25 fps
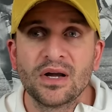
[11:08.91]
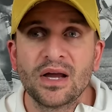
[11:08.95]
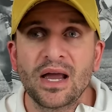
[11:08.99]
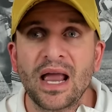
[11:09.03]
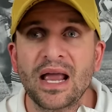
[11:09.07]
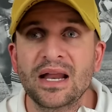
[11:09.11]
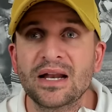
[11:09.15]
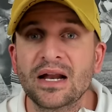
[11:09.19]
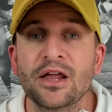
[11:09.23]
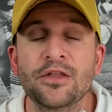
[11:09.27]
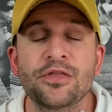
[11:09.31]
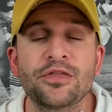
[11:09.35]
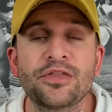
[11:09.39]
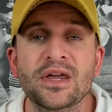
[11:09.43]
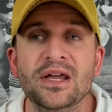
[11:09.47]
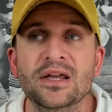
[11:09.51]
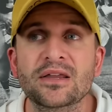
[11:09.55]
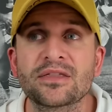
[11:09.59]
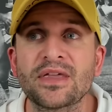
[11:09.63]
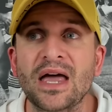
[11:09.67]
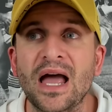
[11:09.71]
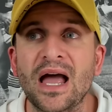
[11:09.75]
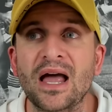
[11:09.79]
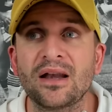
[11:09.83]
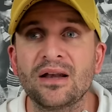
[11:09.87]
And I think
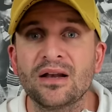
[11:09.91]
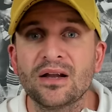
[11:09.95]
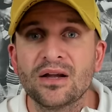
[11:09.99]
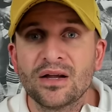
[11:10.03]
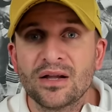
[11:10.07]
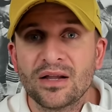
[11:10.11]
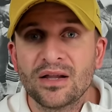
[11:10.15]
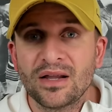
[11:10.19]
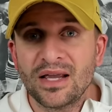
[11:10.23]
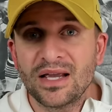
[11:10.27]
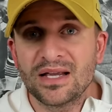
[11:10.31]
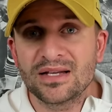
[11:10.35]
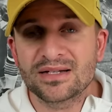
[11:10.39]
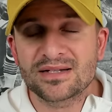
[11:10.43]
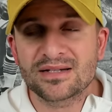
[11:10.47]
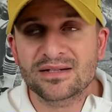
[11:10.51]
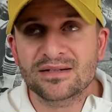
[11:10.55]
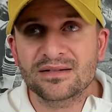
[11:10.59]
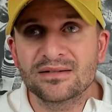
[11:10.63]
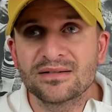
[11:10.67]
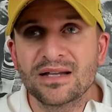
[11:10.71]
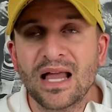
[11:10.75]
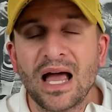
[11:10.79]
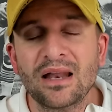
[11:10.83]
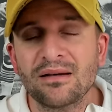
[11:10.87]
that is
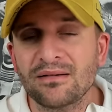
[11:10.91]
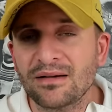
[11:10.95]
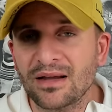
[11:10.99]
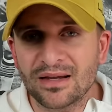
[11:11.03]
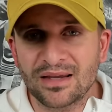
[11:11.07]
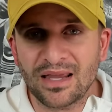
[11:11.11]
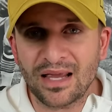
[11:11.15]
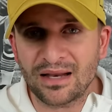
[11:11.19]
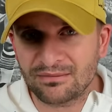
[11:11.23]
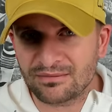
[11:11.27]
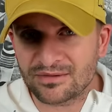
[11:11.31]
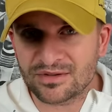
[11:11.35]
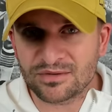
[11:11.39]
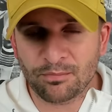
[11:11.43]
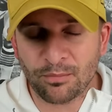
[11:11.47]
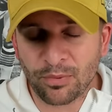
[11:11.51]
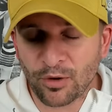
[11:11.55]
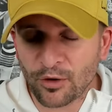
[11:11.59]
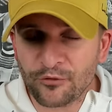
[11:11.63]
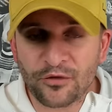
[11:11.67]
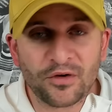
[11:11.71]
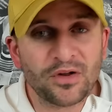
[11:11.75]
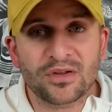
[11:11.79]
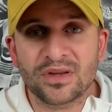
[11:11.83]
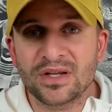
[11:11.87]
not, again,
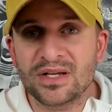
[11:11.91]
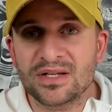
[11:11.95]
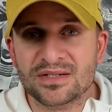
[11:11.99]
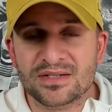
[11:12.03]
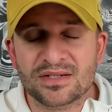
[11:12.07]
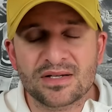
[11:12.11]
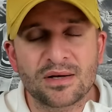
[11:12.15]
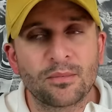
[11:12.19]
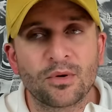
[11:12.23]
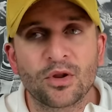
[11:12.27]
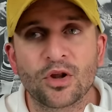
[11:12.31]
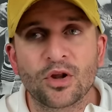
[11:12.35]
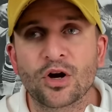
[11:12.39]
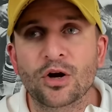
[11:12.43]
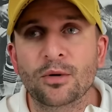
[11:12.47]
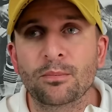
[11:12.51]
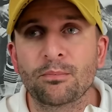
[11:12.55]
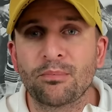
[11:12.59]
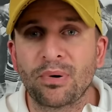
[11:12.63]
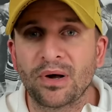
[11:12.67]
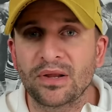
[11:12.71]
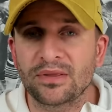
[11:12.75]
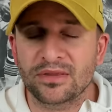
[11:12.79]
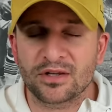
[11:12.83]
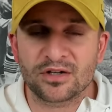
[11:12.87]
perfectly similar,
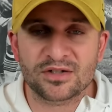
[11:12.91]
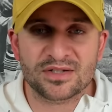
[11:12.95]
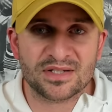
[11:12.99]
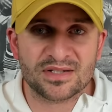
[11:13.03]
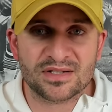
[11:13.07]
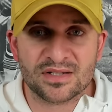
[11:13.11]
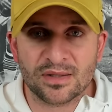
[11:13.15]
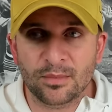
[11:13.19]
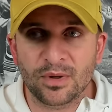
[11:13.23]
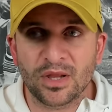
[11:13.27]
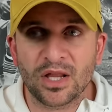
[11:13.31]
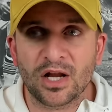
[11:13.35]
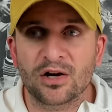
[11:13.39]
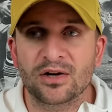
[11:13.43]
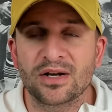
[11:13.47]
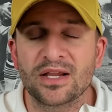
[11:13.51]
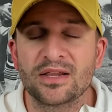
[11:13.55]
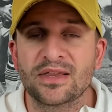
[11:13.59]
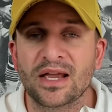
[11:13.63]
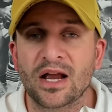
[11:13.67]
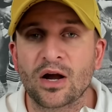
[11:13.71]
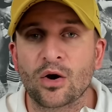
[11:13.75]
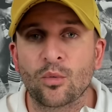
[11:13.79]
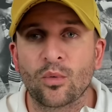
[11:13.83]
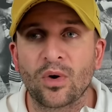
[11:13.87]
but there's a similarity
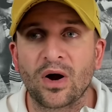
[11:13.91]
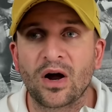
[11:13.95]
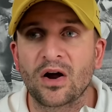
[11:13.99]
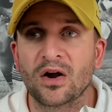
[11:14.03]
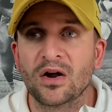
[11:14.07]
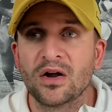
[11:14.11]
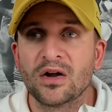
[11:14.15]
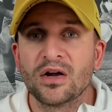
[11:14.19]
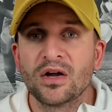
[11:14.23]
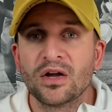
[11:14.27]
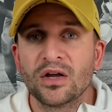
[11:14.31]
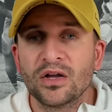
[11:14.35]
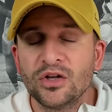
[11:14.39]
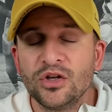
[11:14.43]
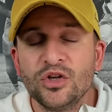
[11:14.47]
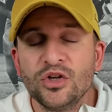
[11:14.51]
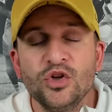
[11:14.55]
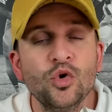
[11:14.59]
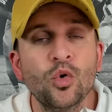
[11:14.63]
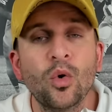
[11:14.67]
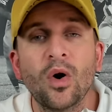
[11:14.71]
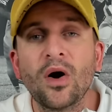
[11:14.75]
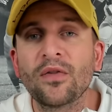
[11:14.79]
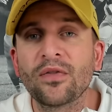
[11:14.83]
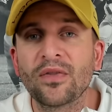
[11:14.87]
there where
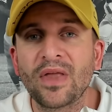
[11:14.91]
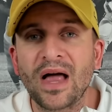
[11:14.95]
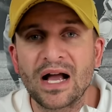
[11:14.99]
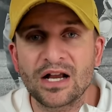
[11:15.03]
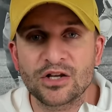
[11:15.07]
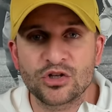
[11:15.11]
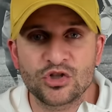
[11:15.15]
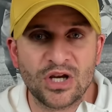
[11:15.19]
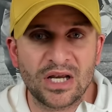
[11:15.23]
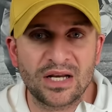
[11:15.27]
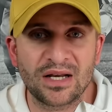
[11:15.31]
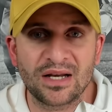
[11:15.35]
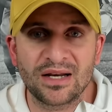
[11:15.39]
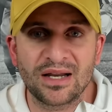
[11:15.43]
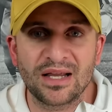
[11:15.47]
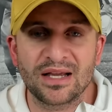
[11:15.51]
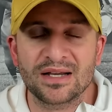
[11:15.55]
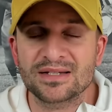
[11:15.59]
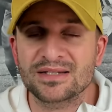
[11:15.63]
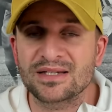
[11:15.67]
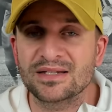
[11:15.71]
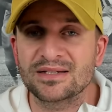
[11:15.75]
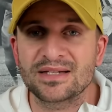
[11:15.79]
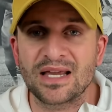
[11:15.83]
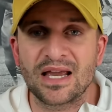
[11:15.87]
you unlock Jaden
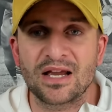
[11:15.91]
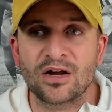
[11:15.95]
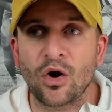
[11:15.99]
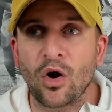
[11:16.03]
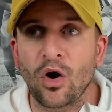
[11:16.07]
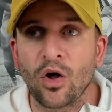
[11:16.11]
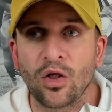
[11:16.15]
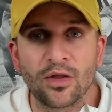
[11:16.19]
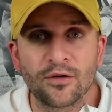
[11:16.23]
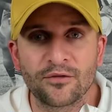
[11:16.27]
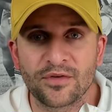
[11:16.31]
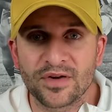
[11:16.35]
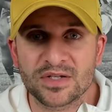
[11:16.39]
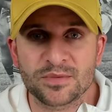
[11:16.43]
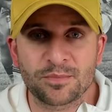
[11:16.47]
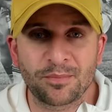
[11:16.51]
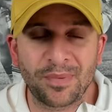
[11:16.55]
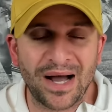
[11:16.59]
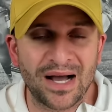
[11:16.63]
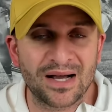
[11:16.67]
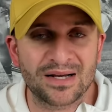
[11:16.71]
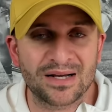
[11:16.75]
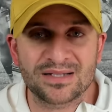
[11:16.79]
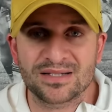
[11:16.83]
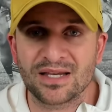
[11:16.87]
Hicks and take all of his
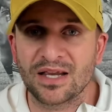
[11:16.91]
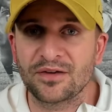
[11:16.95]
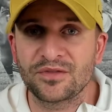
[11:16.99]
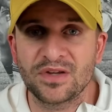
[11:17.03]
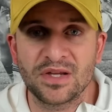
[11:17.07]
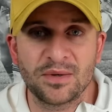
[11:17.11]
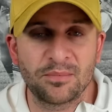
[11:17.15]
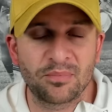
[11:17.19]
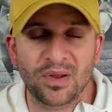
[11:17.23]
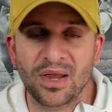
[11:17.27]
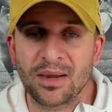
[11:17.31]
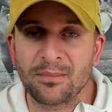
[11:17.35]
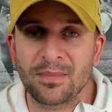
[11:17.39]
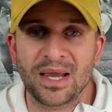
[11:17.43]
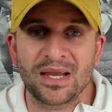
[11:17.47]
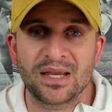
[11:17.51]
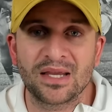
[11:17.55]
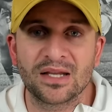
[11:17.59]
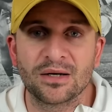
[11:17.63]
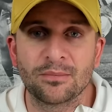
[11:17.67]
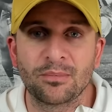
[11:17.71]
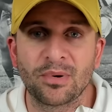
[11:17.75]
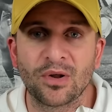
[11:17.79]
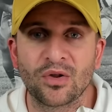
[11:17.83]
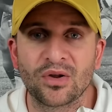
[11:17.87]
box safety playmaking
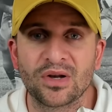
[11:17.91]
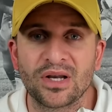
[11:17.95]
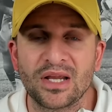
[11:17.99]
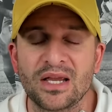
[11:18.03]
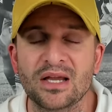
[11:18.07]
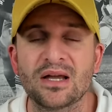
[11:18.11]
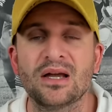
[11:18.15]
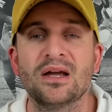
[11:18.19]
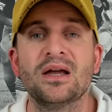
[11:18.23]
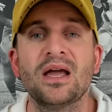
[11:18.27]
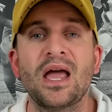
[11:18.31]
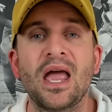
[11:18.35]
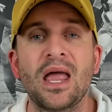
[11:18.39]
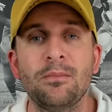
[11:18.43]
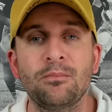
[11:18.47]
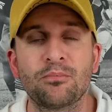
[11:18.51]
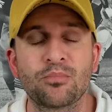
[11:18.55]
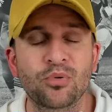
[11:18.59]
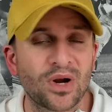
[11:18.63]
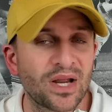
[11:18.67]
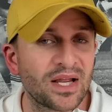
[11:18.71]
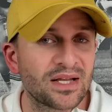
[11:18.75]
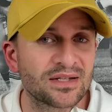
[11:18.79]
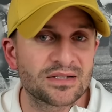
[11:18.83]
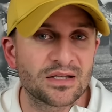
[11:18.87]
ability and
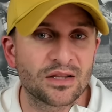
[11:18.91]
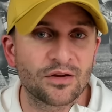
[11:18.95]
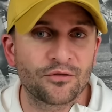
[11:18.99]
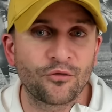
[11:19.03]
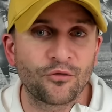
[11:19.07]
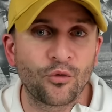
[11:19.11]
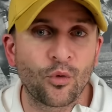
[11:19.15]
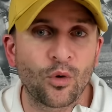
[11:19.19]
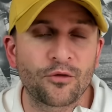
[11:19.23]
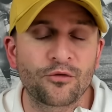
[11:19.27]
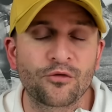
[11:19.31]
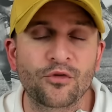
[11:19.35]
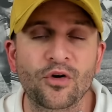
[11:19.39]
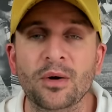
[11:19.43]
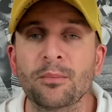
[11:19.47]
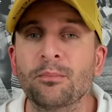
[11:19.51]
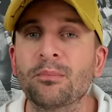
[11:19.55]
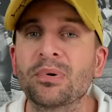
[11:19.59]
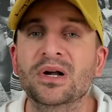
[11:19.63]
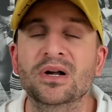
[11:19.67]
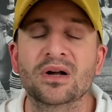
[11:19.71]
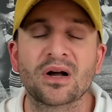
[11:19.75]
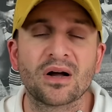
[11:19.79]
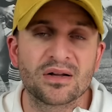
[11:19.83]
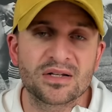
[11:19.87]
bring it to the forefront
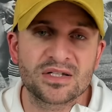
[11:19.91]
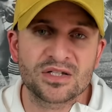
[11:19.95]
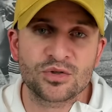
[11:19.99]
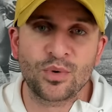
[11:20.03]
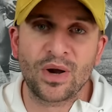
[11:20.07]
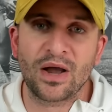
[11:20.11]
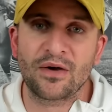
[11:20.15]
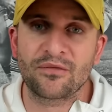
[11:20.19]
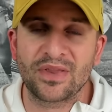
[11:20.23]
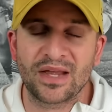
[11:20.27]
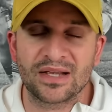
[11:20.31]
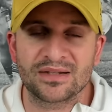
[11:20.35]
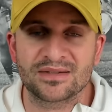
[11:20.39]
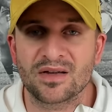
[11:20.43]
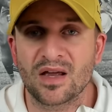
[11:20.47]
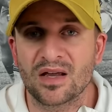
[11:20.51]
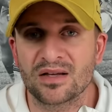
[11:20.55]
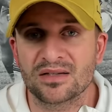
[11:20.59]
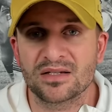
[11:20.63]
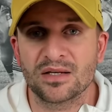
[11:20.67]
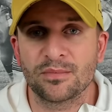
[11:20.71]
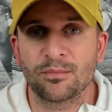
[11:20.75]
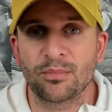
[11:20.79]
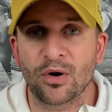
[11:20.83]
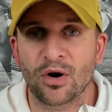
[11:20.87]
because you have that tag
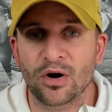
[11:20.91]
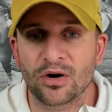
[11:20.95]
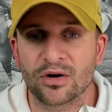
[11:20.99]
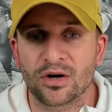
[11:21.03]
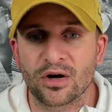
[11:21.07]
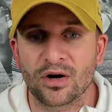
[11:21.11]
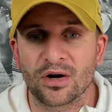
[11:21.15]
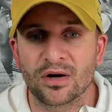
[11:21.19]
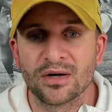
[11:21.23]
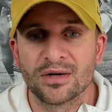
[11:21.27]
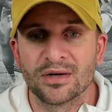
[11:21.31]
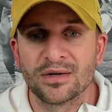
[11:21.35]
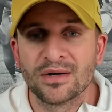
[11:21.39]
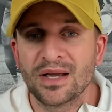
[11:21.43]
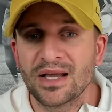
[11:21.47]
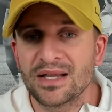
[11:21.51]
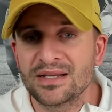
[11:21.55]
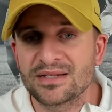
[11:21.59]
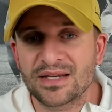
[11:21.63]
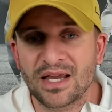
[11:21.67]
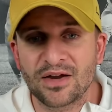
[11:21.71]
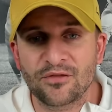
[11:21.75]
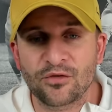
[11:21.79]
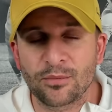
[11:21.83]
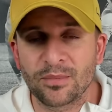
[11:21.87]
team partner in
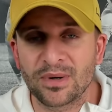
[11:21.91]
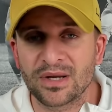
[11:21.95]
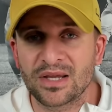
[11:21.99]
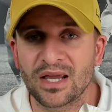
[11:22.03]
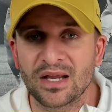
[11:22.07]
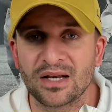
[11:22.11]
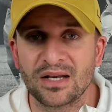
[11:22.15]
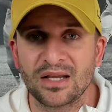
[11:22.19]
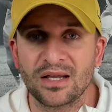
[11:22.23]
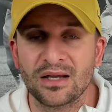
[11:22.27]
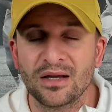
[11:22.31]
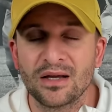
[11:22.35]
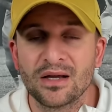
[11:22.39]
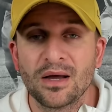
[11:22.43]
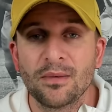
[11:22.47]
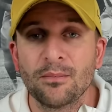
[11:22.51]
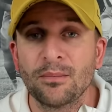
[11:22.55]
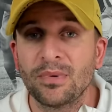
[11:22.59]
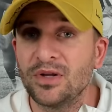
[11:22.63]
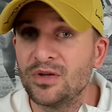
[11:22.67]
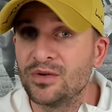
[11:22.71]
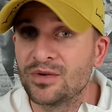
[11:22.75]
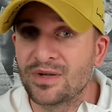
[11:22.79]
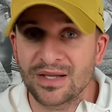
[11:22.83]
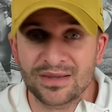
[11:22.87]
Xavier McKinney. But
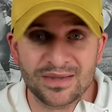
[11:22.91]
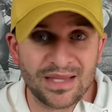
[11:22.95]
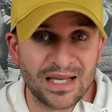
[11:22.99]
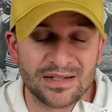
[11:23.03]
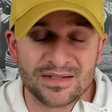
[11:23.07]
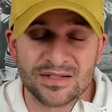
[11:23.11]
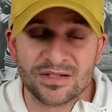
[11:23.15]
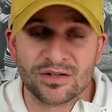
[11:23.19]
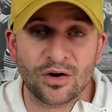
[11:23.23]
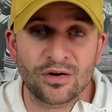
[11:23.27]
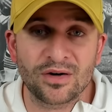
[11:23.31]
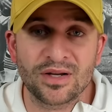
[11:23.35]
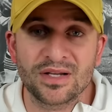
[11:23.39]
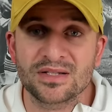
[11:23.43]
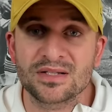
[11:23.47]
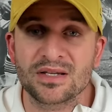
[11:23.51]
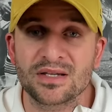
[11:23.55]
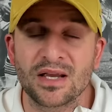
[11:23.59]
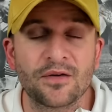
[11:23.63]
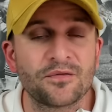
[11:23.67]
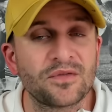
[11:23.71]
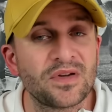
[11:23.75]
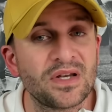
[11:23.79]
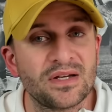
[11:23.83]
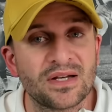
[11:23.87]
you get that starting
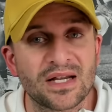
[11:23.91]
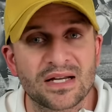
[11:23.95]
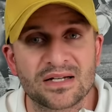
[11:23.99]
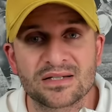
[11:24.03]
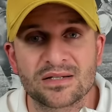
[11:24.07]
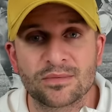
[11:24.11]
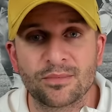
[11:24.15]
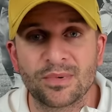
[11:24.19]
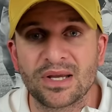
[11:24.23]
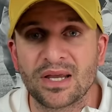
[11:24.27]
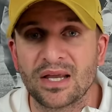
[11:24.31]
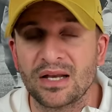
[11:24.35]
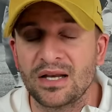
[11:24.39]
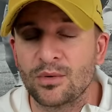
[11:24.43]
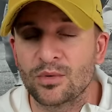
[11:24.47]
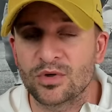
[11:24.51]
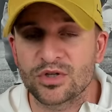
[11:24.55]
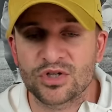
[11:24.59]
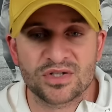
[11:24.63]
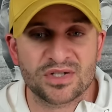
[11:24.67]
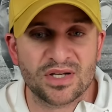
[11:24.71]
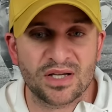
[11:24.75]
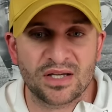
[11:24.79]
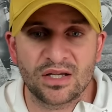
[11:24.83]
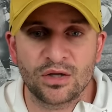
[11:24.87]
safety next to McKinney, which
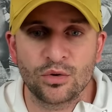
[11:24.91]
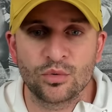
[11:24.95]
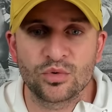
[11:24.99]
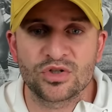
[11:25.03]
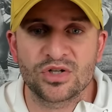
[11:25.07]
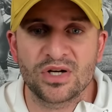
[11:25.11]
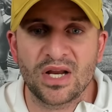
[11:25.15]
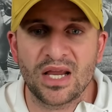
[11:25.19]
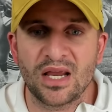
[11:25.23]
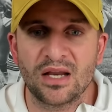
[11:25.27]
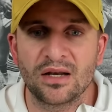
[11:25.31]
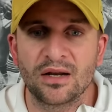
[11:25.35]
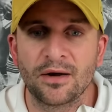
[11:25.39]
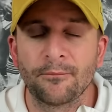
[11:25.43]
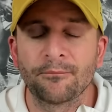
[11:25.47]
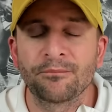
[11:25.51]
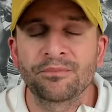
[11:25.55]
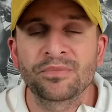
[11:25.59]
is a huge need.